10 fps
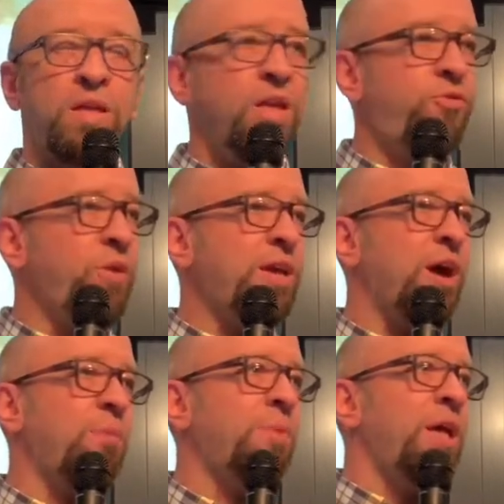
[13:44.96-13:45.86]
if we
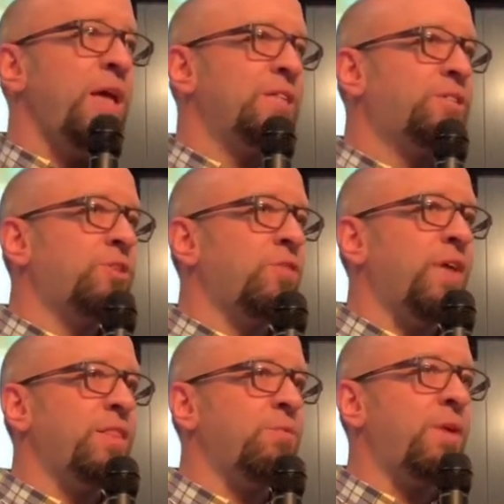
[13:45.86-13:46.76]
come and serve
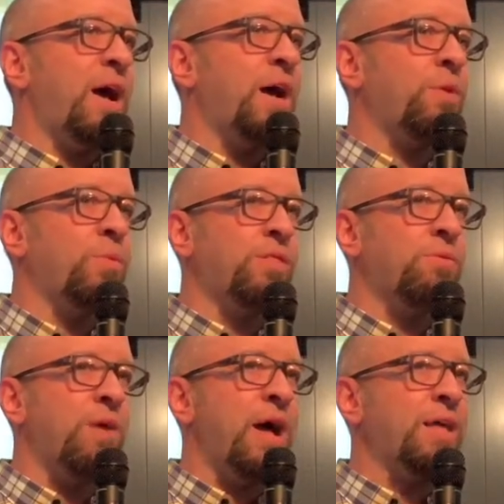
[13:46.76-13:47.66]
on the rock with the
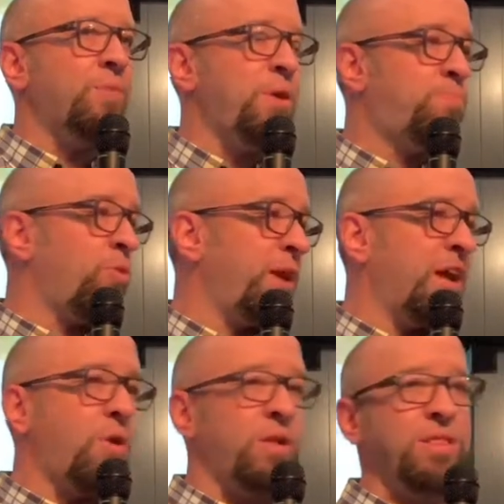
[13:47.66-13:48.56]
rock and we point
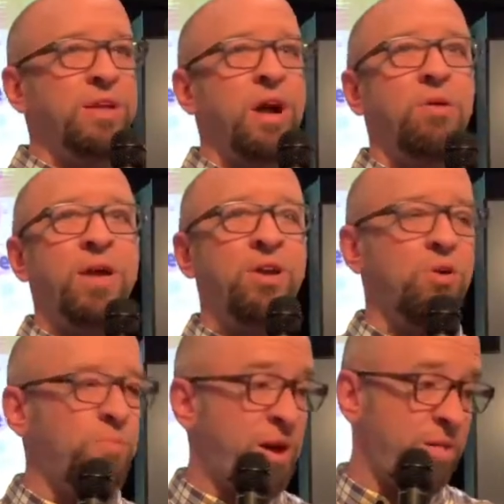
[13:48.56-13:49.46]
out in the car ride
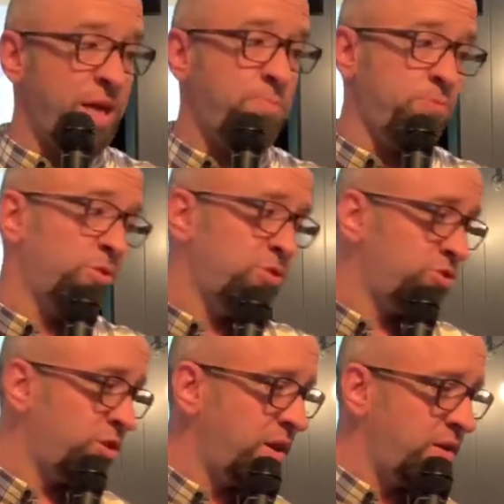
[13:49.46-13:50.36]
home, wow, that person
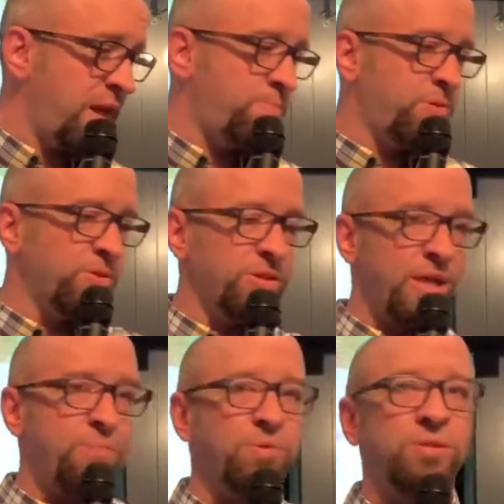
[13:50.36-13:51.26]
should get that person,
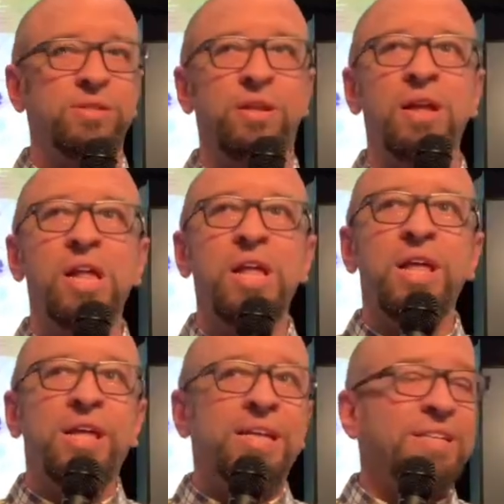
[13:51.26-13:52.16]
that person,
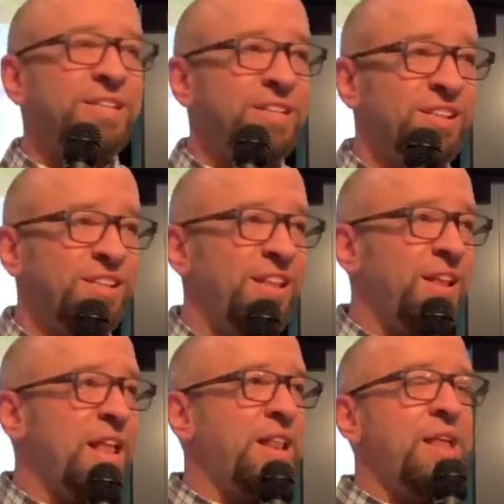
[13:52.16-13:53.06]

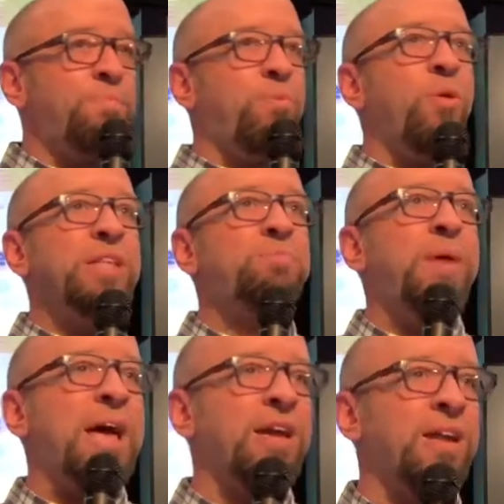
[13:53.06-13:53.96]
it, it points
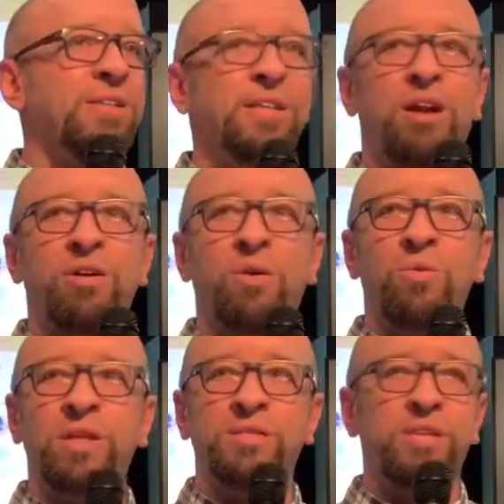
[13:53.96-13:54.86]
back at us at our
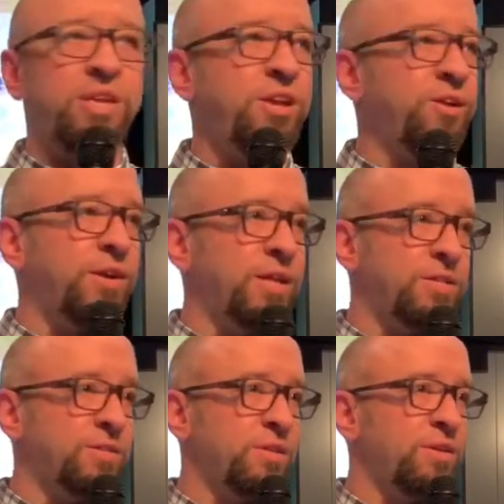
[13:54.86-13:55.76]
own
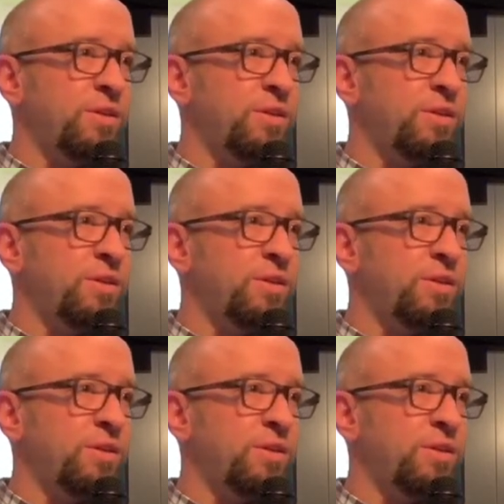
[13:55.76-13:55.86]
insecurities.